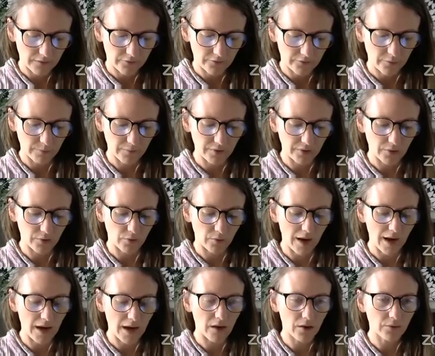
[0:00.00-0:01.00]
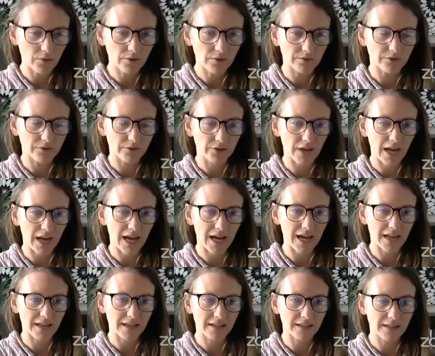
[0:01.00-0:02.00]
from the crown of your
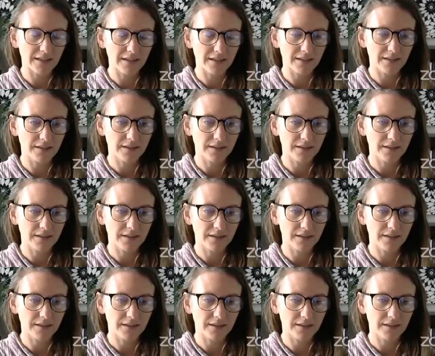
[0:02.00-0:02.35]
head